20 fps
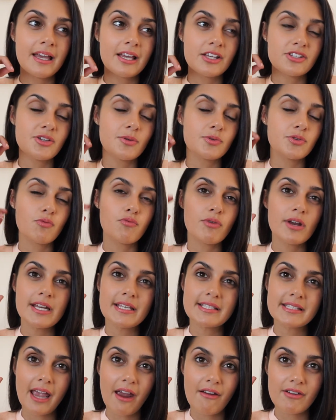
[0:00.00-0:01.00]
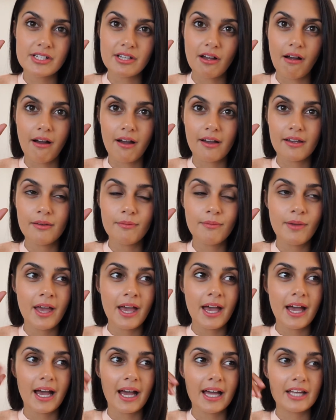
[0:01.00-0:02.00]
So it was a really scary time,
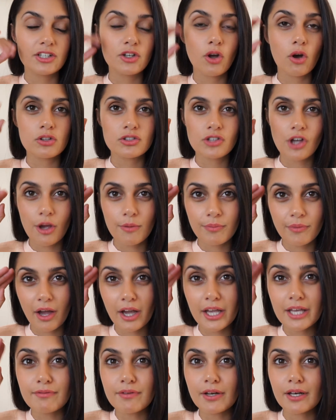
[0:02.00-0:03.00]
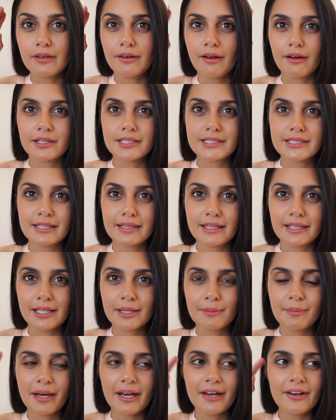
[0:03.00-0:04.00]
and not a time that I even like to think
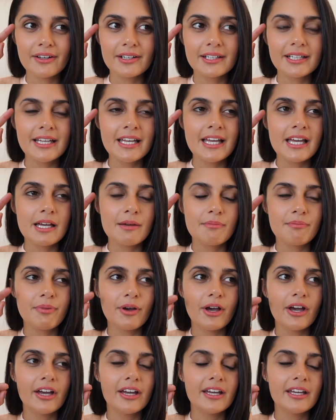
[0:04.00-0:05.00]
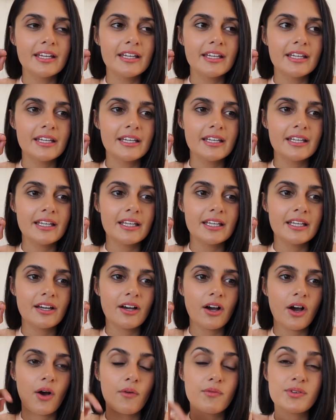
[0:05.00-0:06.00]
about. But
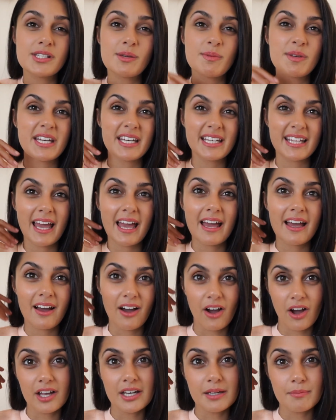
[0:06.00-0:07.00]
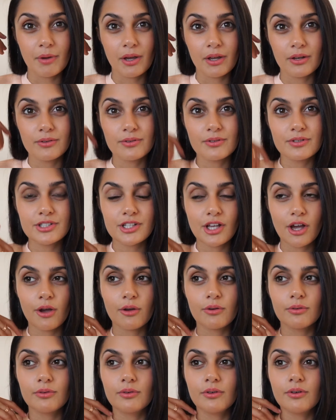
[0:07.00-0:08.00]
obviously we didn't get a honeymoon,
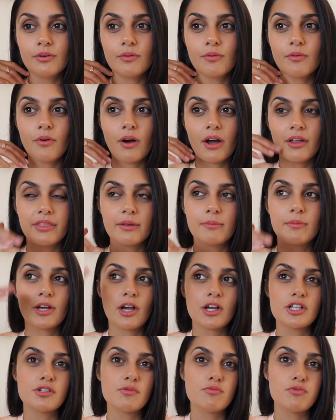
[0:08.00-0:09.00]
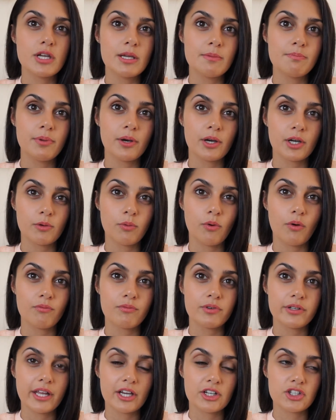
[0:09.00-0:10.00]
so I think we're going to rebook one
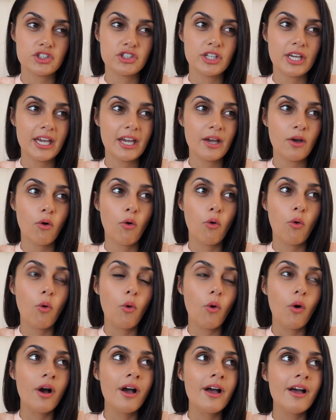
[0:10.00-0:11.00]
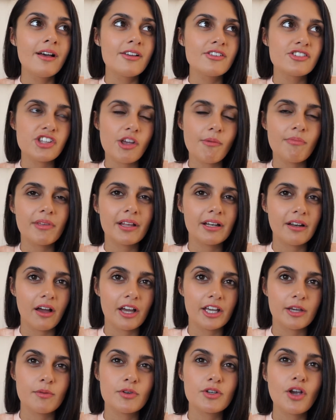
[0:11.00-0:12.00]
for next year or something
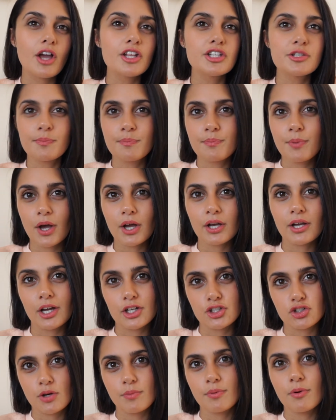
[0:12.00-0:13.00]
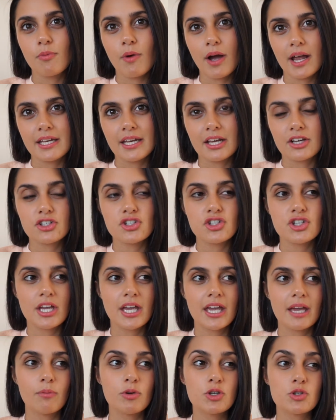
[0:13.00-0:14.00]
like it. We're going to book a trip away next
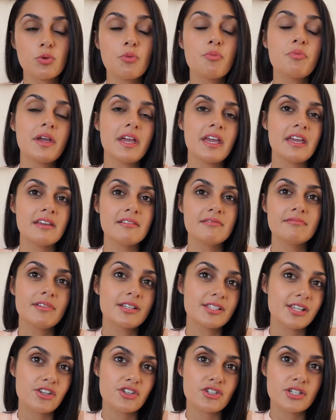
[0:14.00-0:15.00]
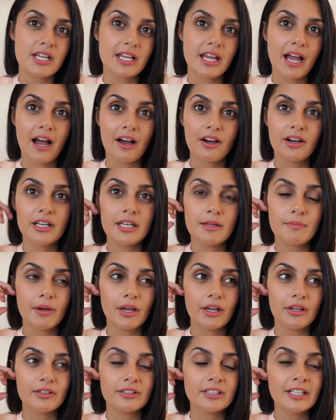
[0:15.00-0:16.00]
year, which will be essentially our
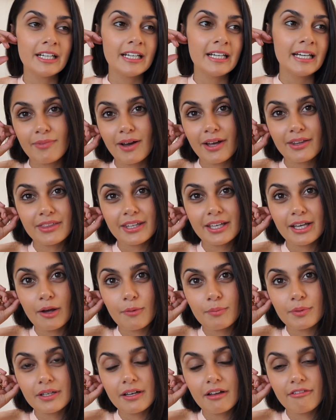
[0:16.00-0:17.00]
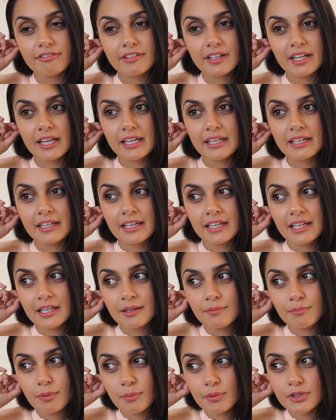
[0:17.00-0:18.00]
honeymoon. I think it'll be lovely,
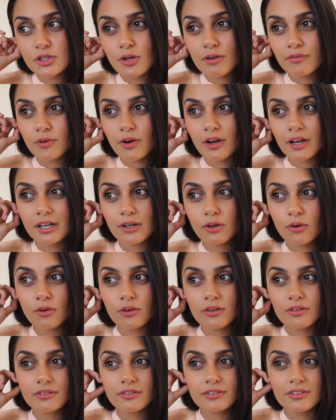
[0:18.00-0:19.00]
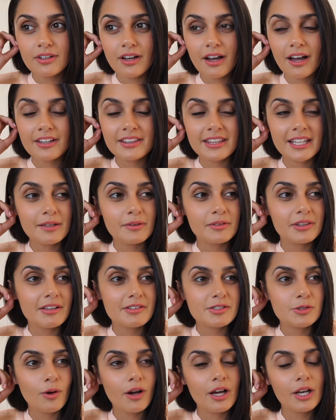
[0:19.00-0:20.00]
but we do have quite a lot. I think
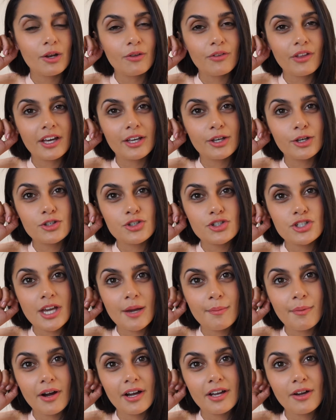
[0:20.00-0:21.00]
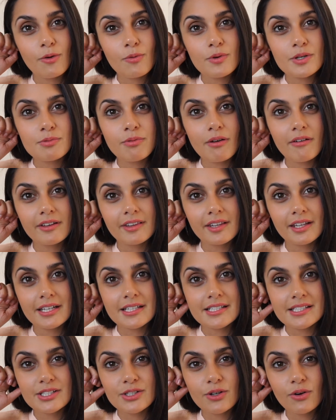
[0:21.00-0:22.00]
there's quite a lot that I could share, but I always worry that
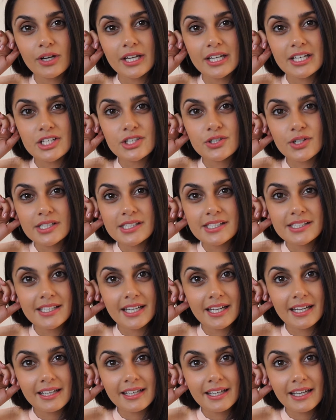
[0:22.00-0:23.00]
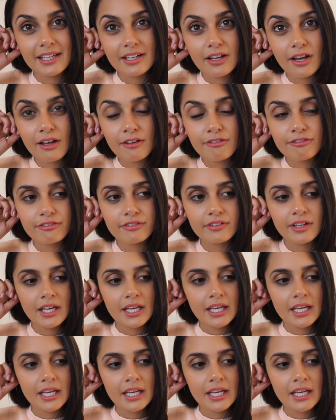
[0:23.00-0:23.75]
it's not interesting enough.